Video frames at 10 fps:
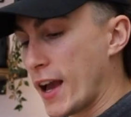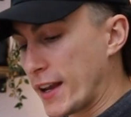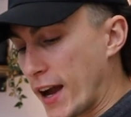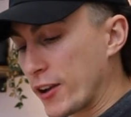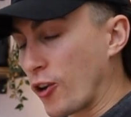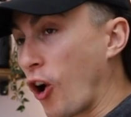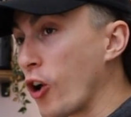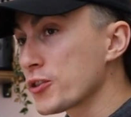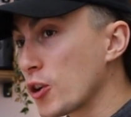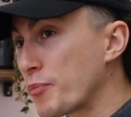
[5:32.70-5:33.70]
And now you're
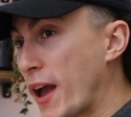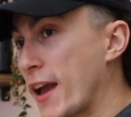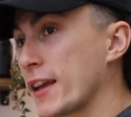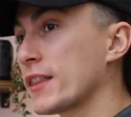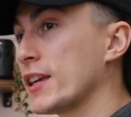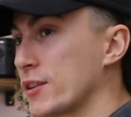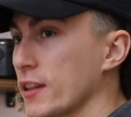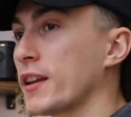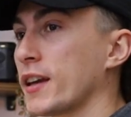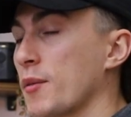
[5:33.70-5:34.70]
also paying the
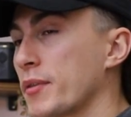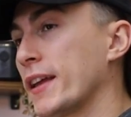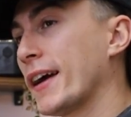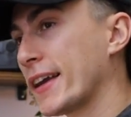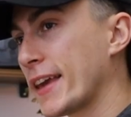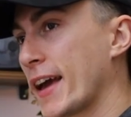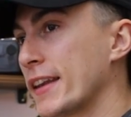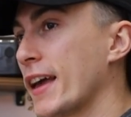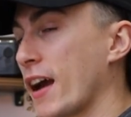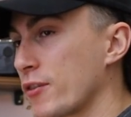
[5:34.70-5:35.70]
utility company
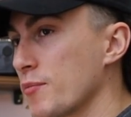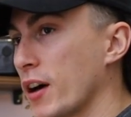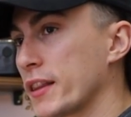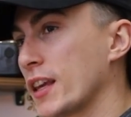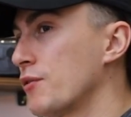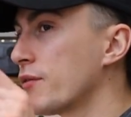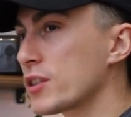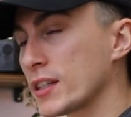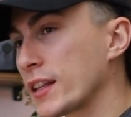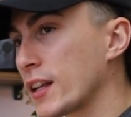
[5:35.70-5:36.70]
again every month, even if
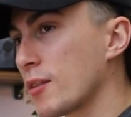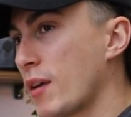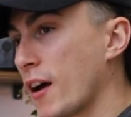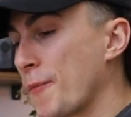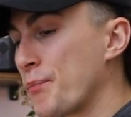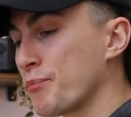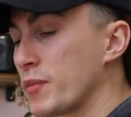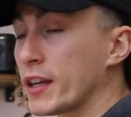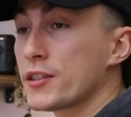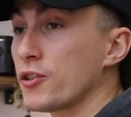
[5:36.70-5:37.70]
it's a little amount,
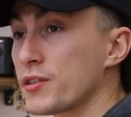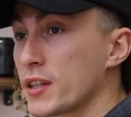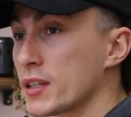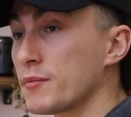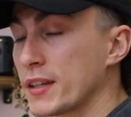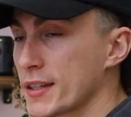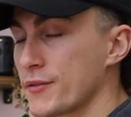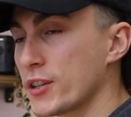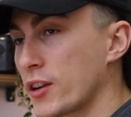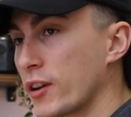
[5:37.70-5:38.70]
because your system doesn't
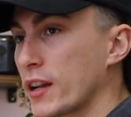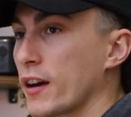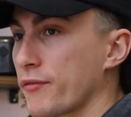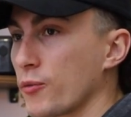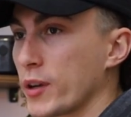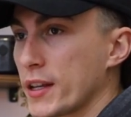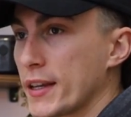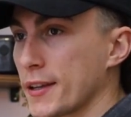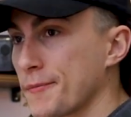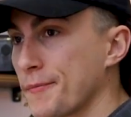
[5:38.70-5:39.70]
even generate enough for what you need.